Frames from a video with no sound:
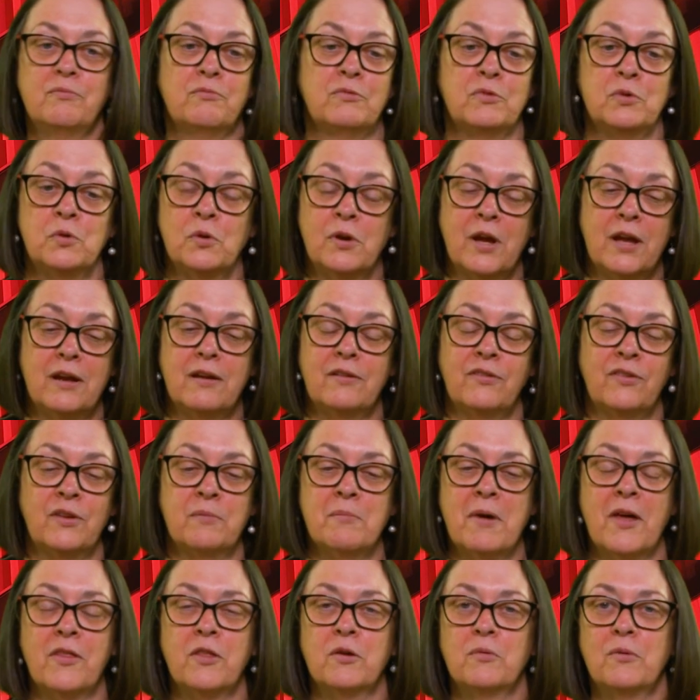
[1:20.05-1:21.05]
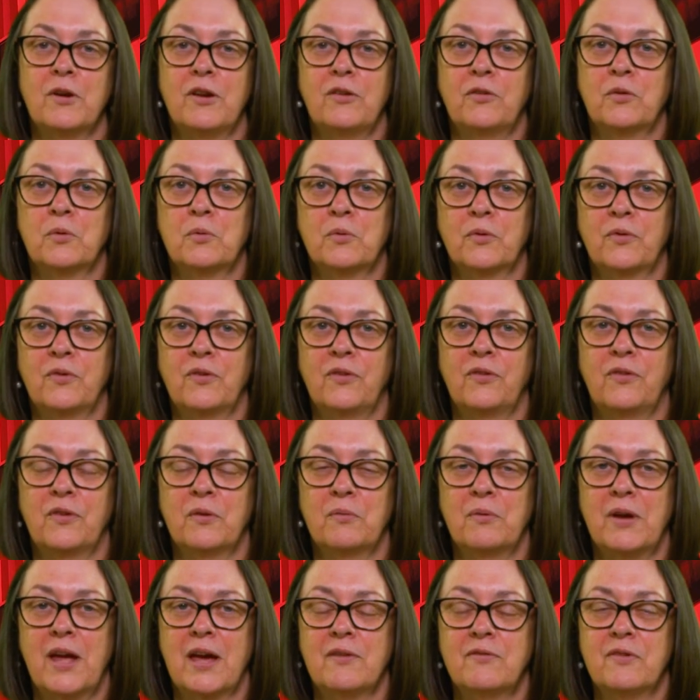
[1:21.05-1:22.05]
look at some other resources
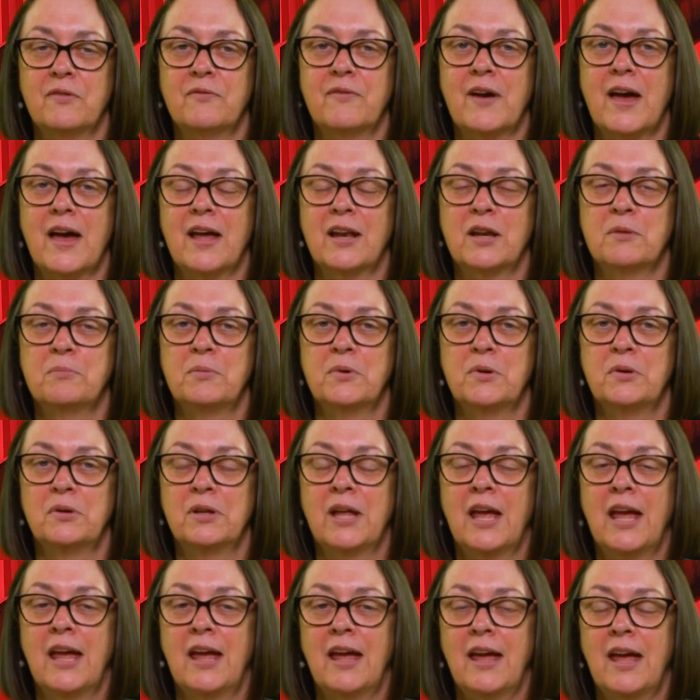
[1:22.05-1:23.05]
that we have available,